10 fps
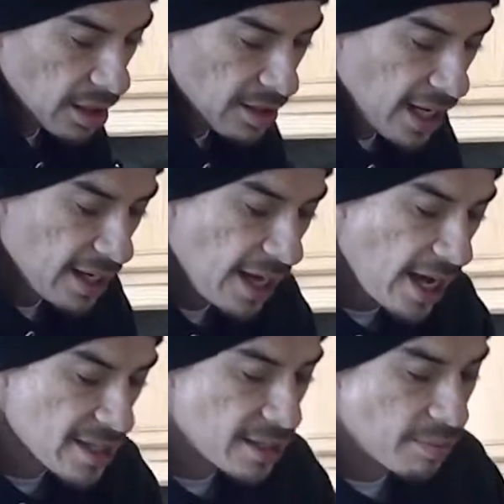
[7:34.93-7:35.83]
that
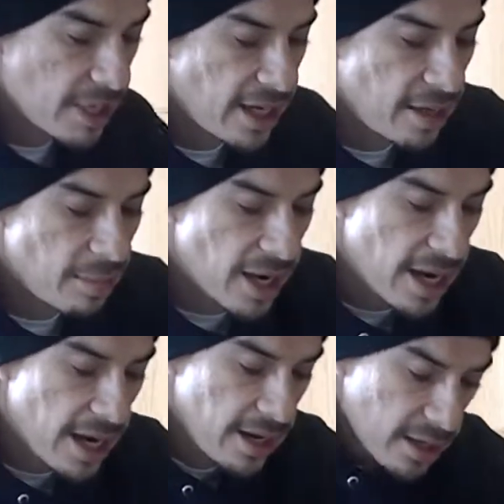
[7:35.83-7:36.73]
hasn't been
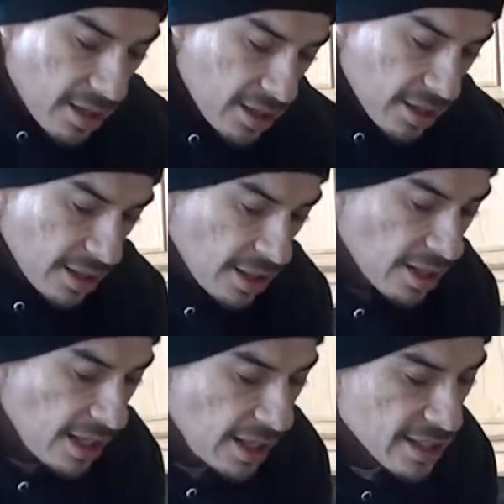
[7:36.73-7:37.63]
my
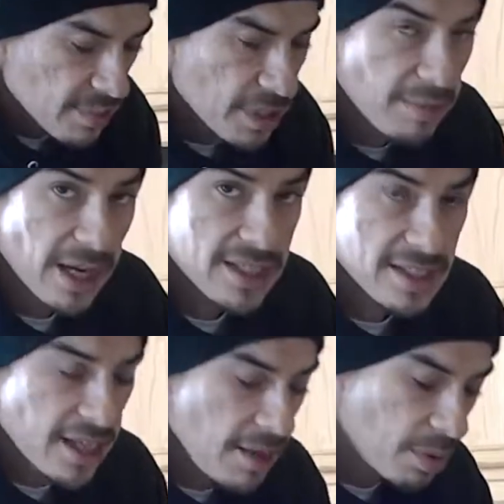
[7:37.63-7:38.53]

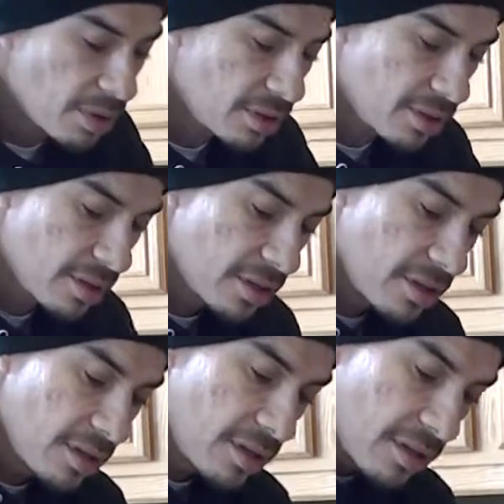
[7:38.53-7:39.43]
staple
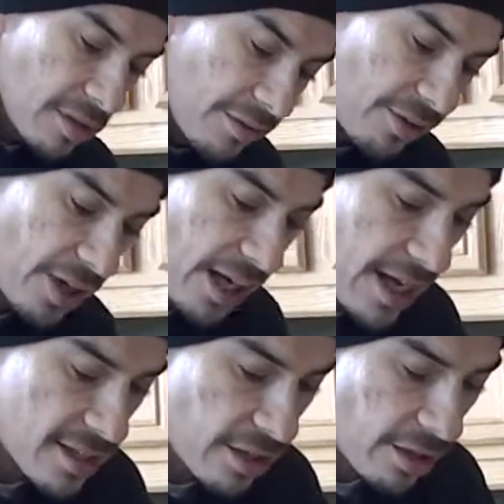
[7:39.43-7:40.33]
for the
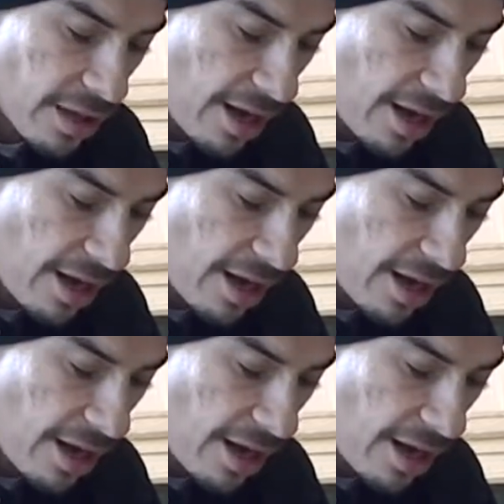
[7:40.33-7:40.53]
last year and a